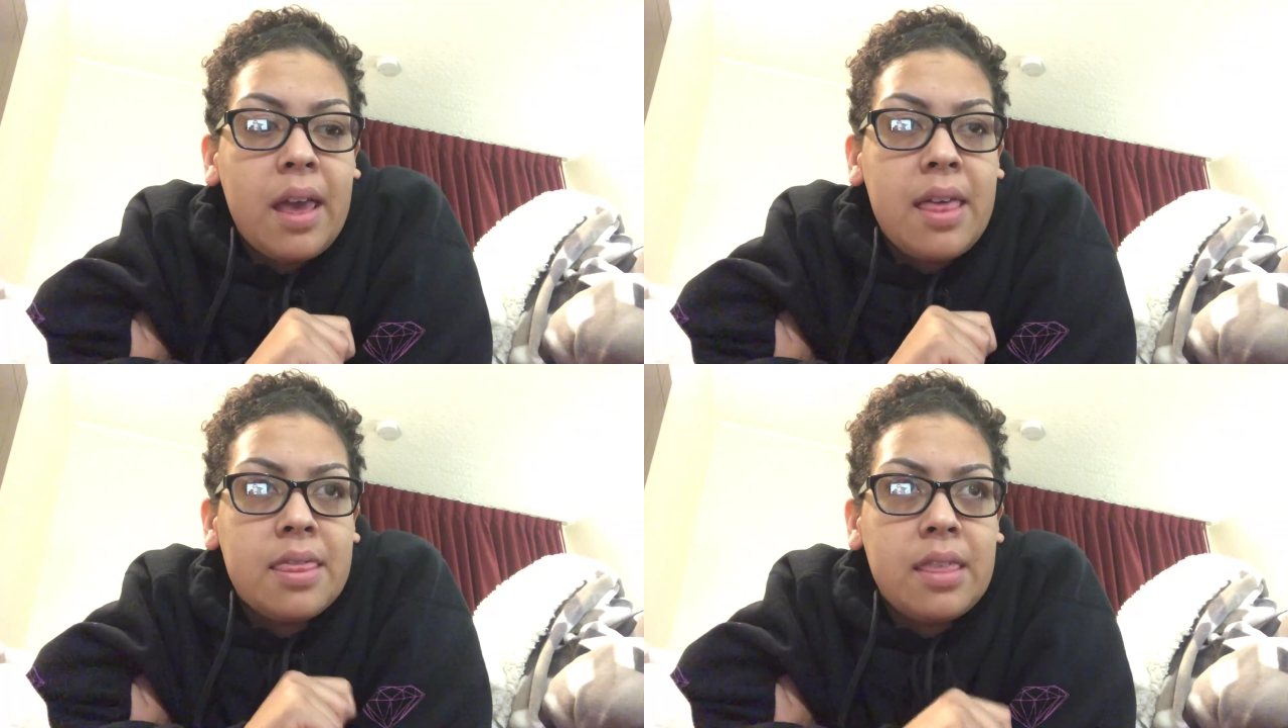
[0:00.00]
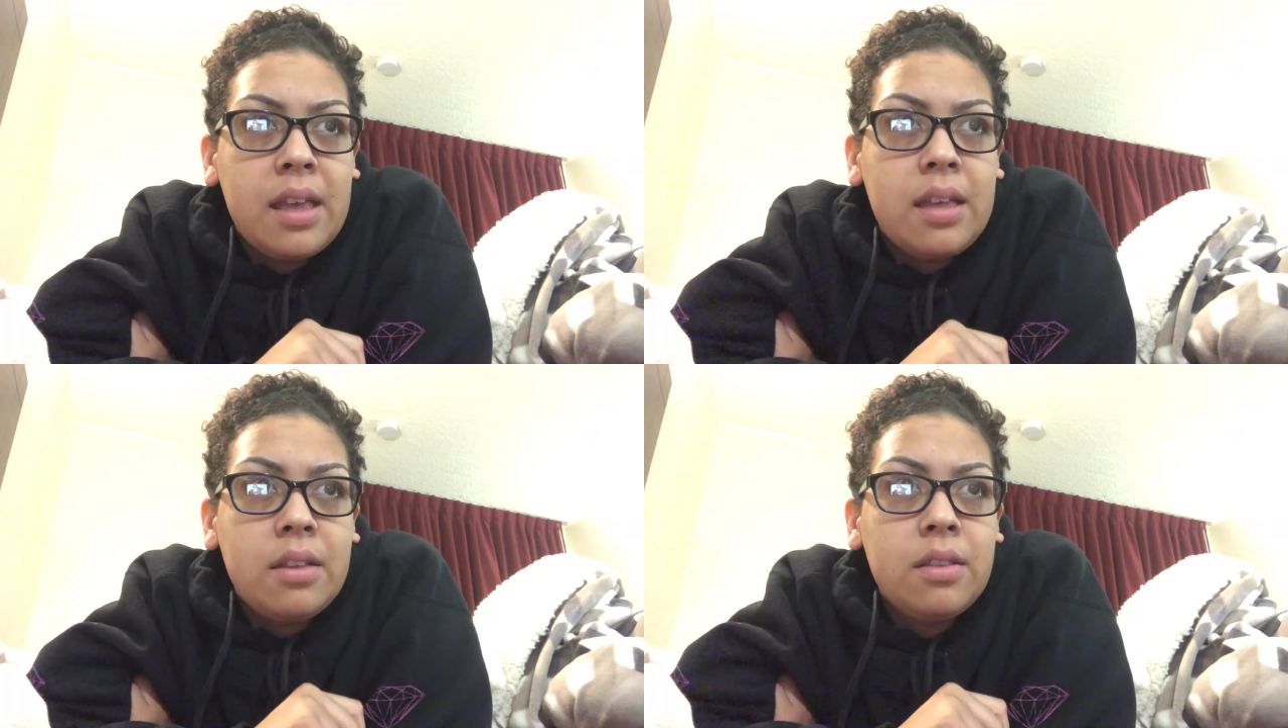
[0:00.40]
And
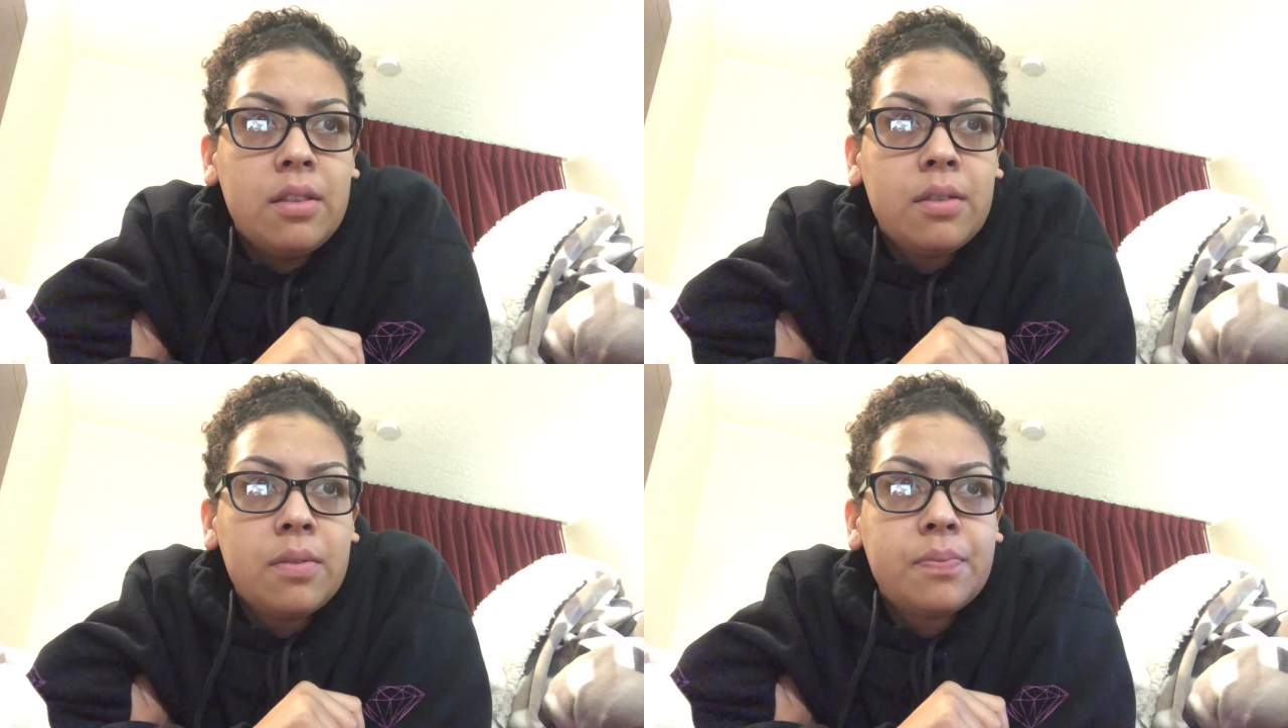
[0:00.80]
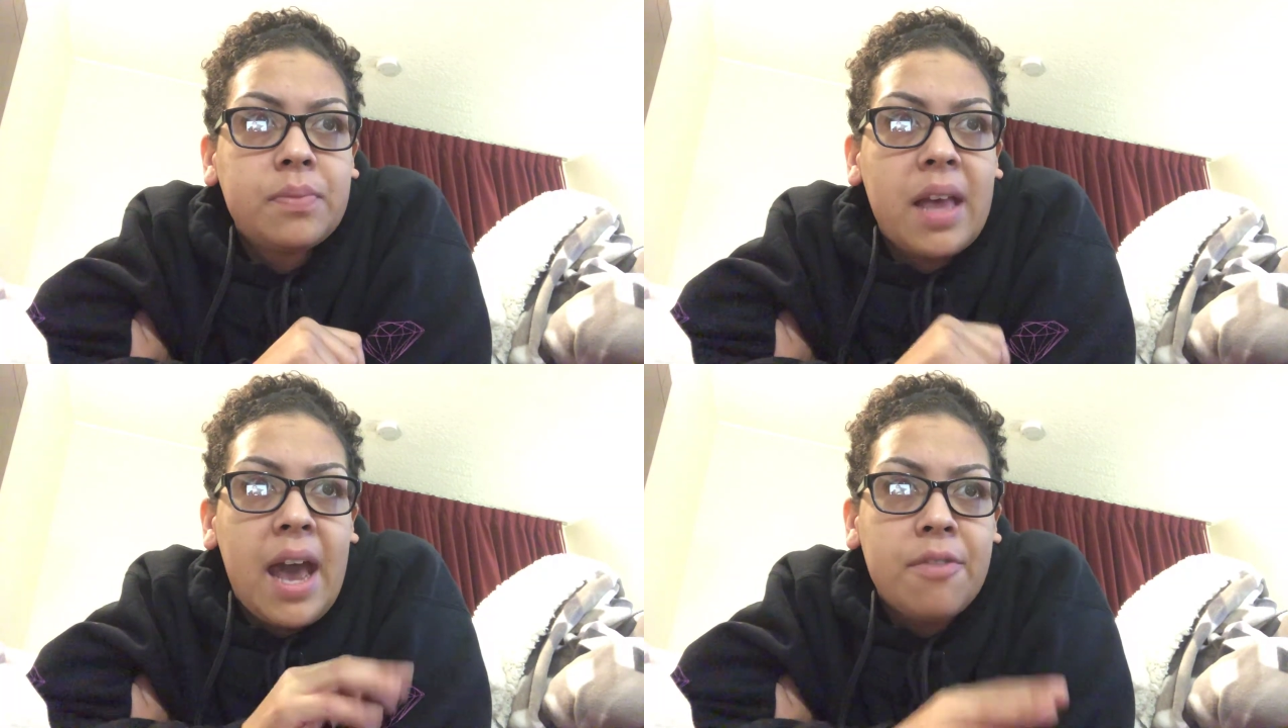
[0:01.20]
then
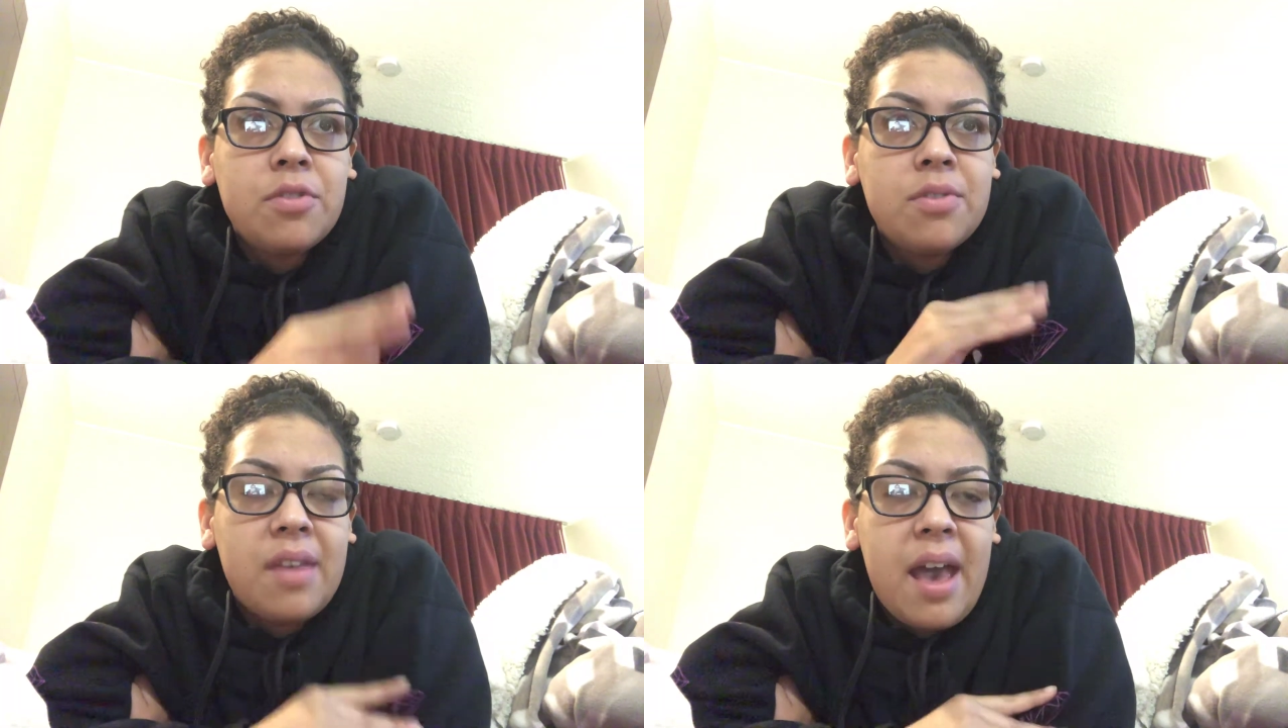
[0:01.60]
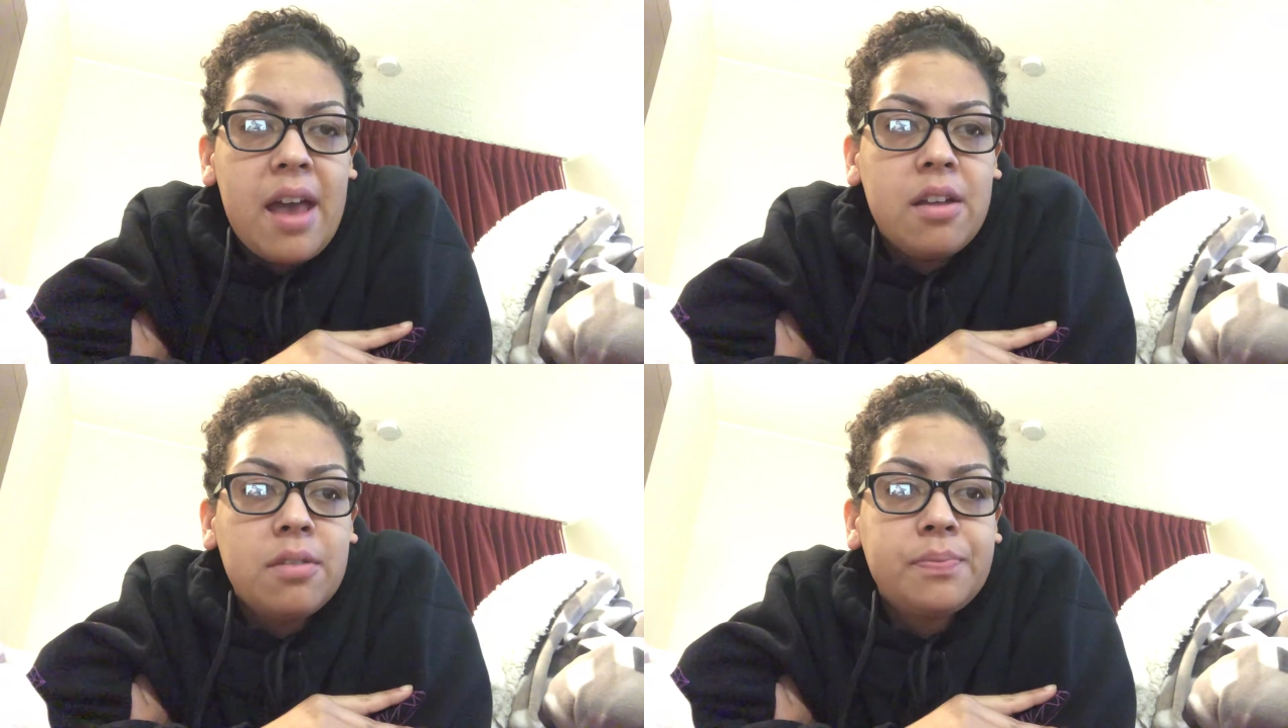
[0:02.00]
after that,